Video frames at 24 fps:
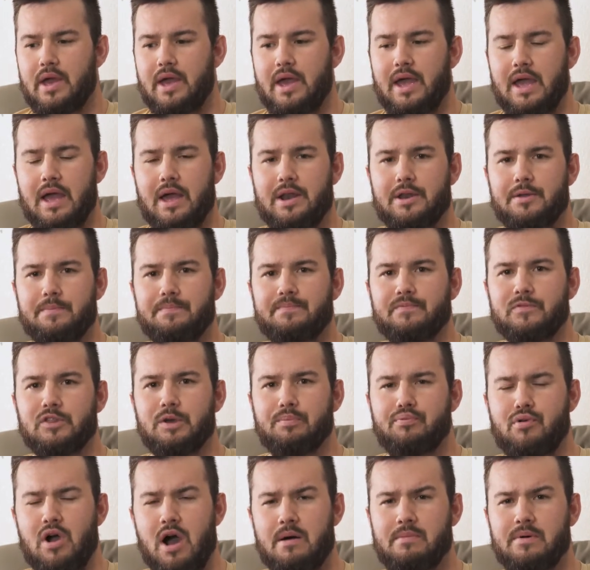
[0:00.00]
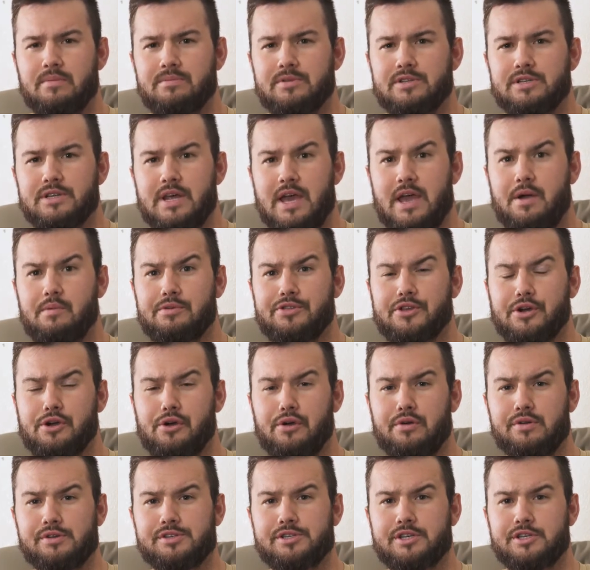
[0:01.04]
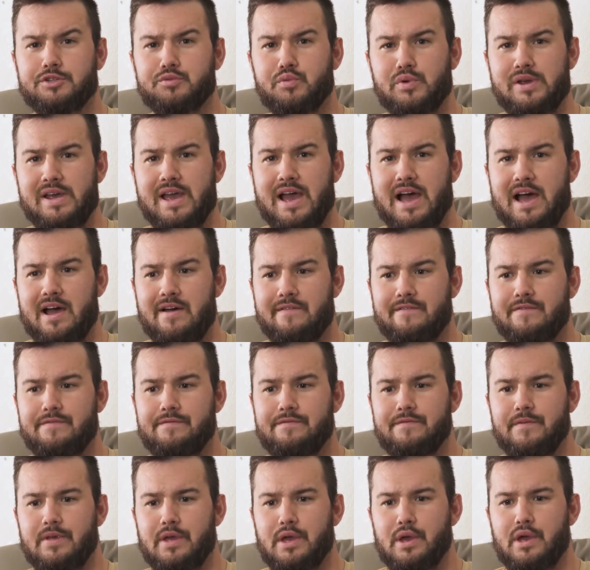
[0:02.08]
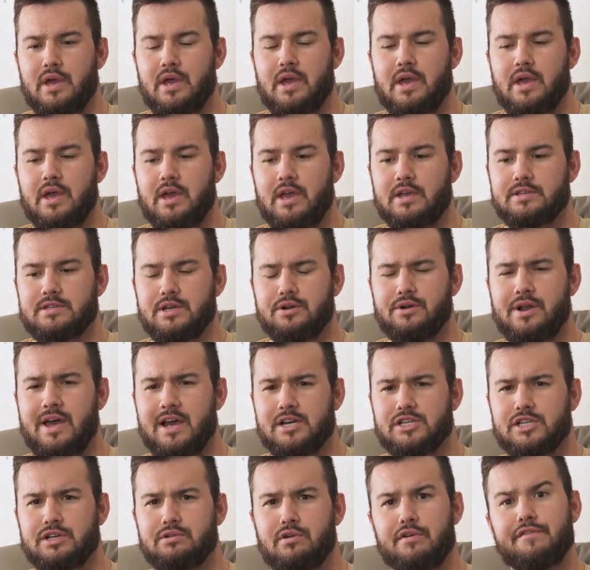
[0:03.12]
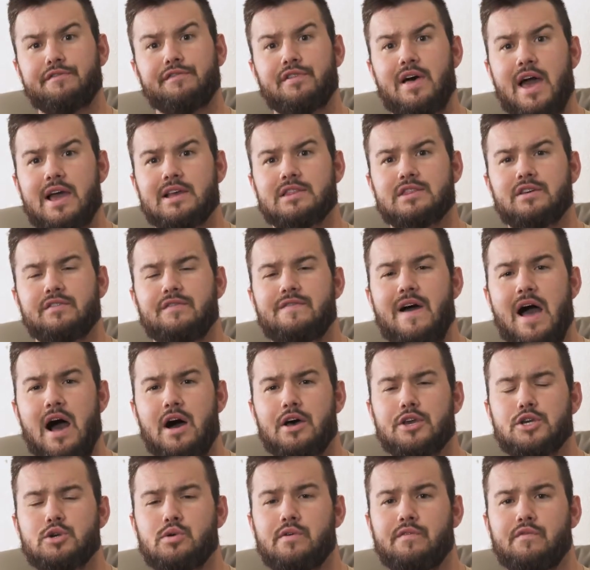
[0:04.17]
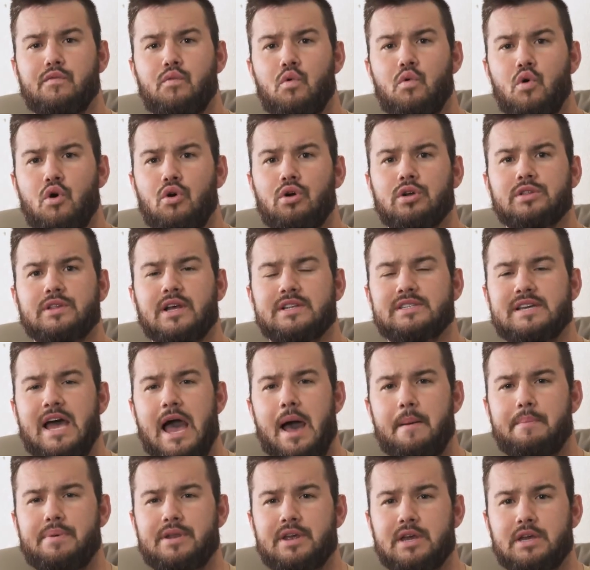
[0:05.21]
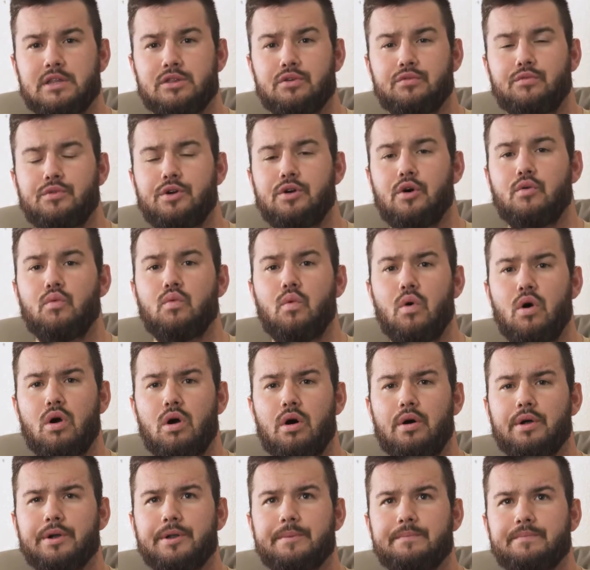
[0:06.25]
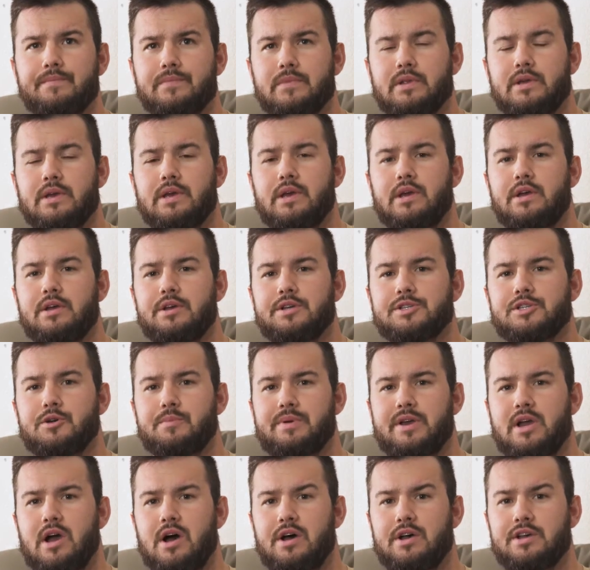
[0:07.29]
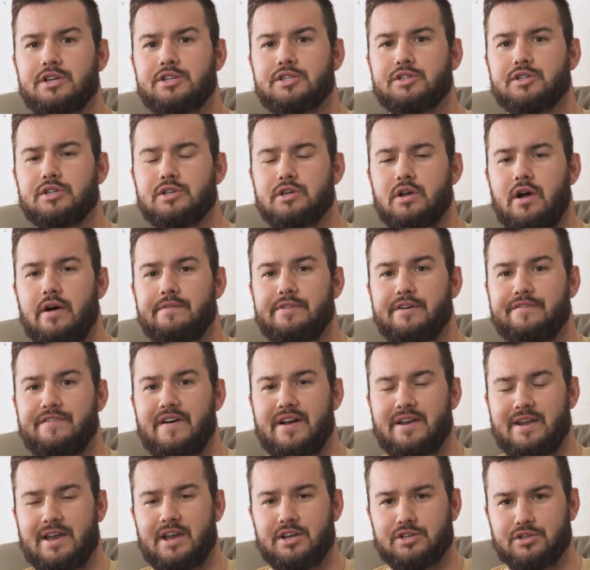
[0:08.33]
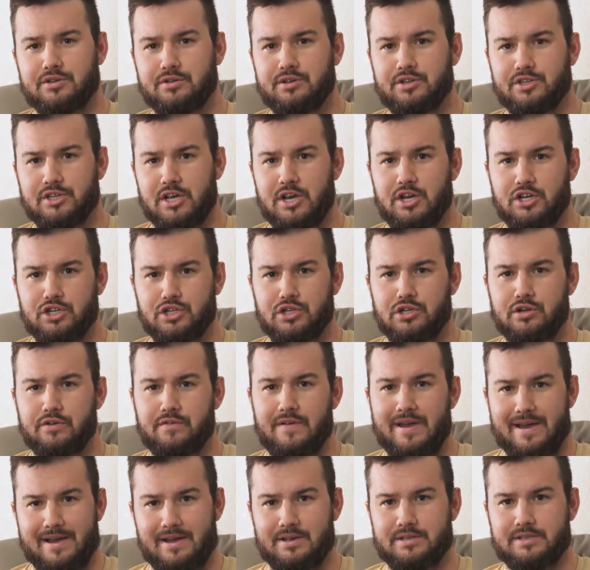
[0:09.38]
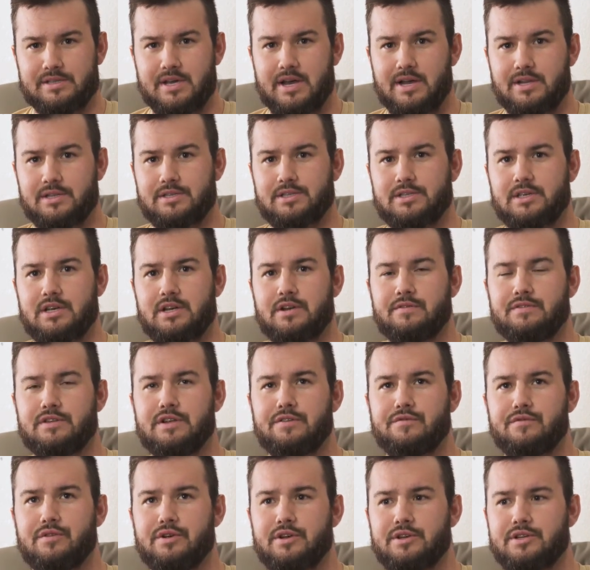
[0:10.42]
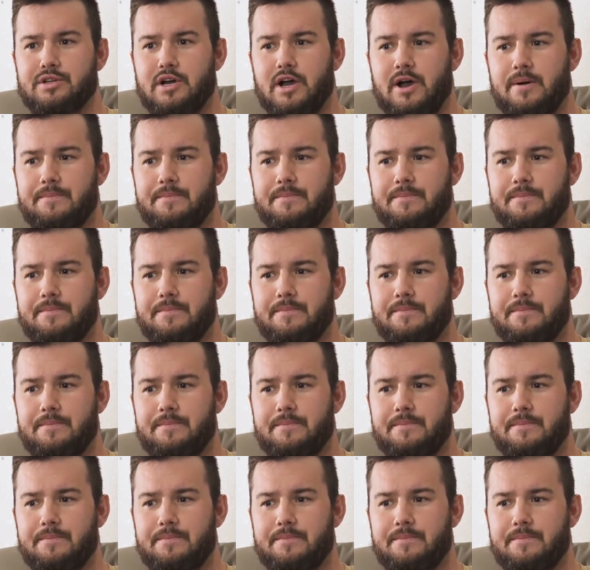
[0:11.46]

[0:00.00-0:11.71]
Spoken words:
And the problem today with the currencies we have is they don't actually reflect the value of work that's happening in the real world. So, because of the financialization of assets and of different